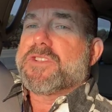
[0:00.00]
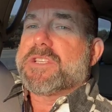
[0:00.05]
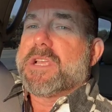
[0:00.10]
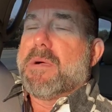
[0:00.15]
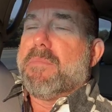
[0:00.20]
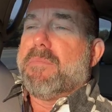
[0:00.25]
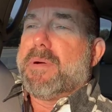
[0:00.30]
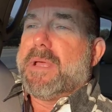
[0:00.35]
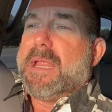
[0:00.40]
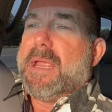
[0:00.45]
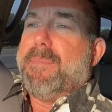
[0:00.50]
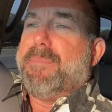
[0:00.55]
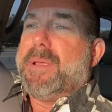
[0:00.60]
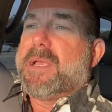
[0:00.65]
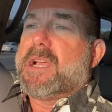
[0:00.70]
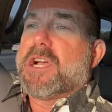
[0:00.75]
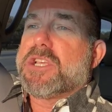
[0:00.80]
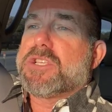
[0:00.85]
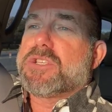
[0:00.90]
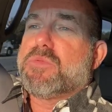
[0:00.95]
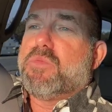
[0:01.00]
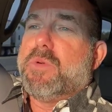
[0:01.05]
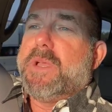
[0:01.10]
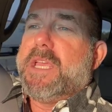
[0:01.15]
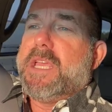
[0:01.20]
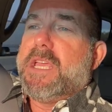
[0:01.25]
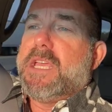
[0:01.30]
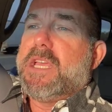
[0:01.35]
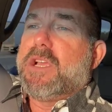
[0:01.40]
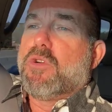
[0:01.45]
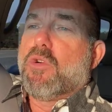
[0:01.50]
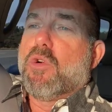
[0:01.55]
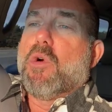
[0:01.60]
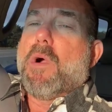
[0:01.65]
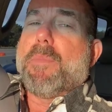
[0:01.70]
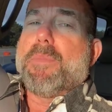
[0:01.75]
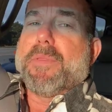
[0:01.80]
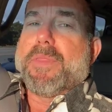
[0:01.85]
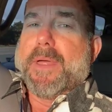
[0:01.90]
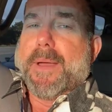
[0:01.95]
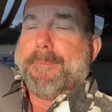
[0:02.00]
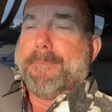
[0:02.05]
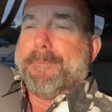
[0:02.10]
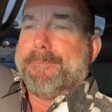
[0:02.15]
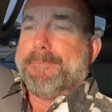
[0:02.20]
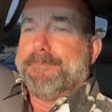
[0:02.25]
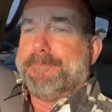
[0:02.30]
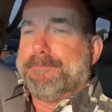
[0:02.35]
for somebody because we grew up with them?